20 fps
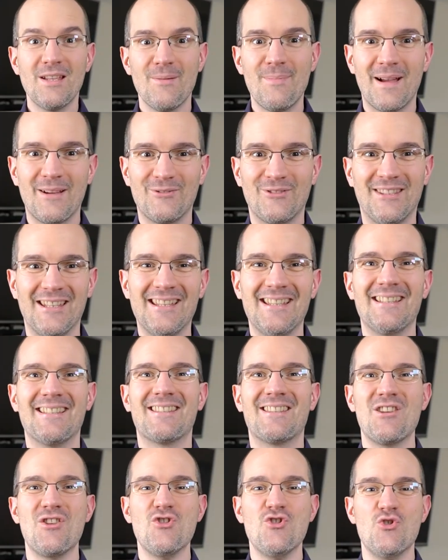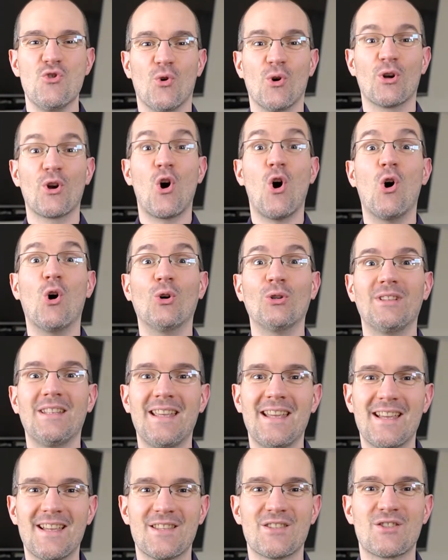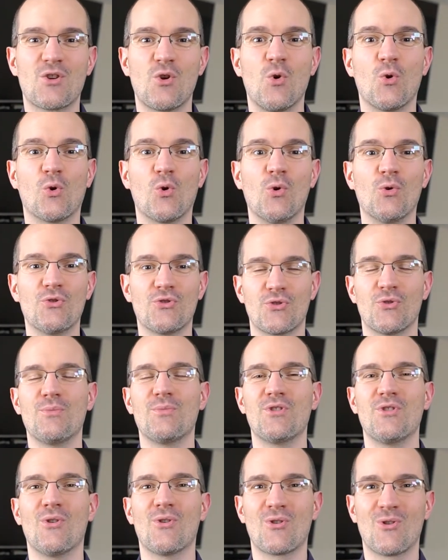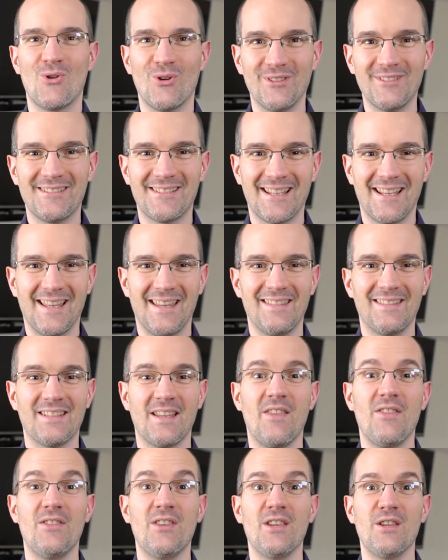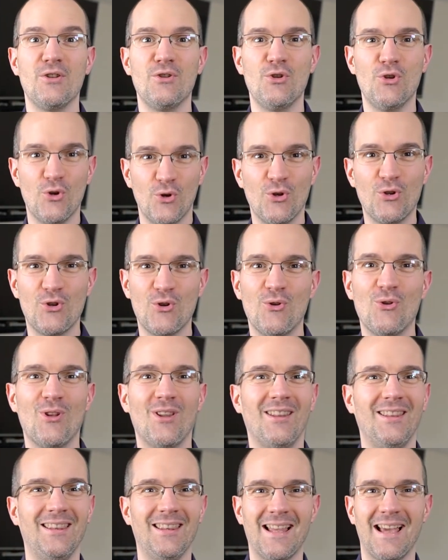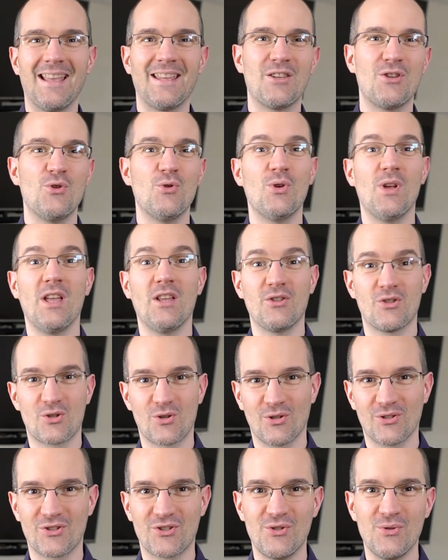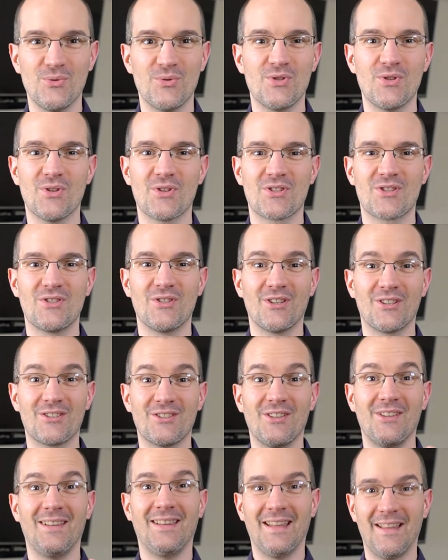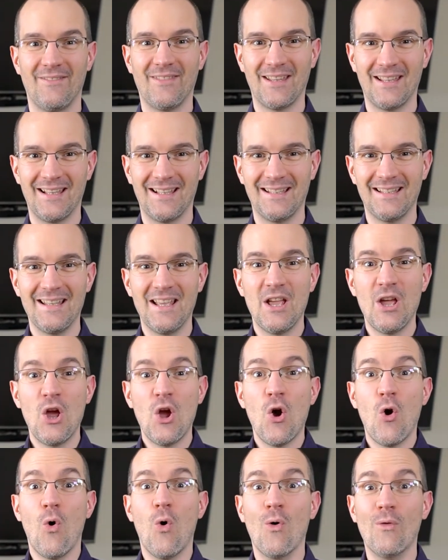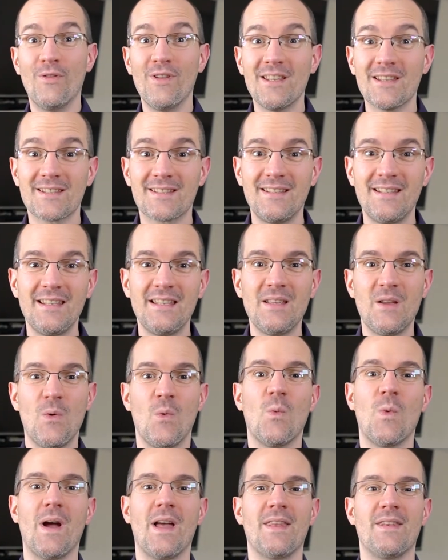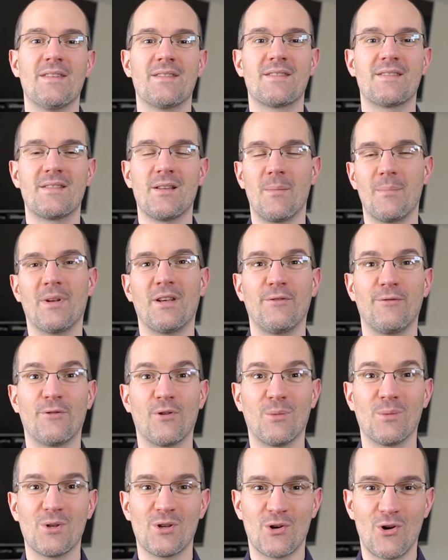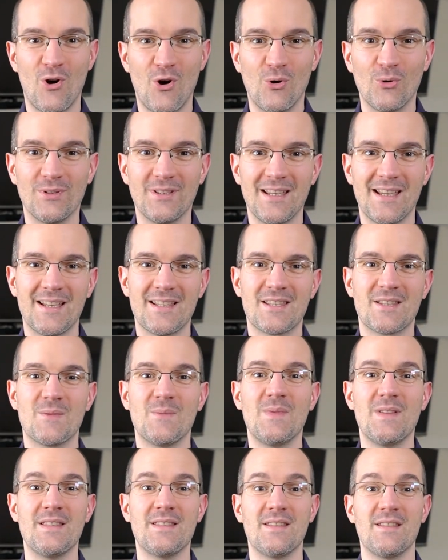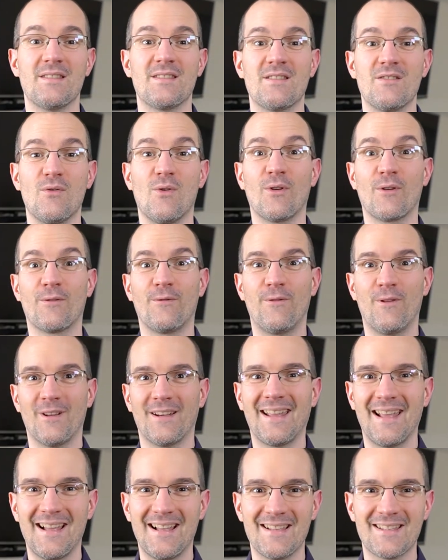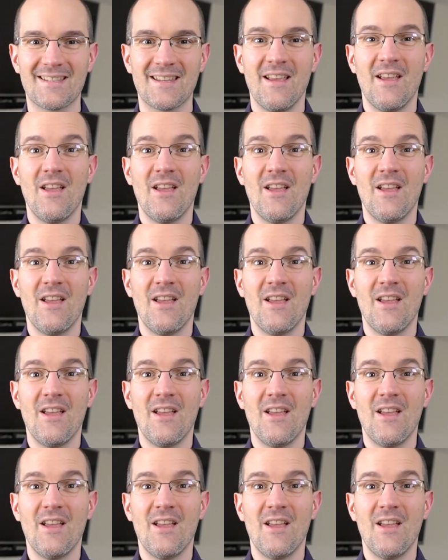about this, your audience who consumes your content, they know you, like you, and trust you to a certain level. Obviously, when somebody from your audience visits your funnels,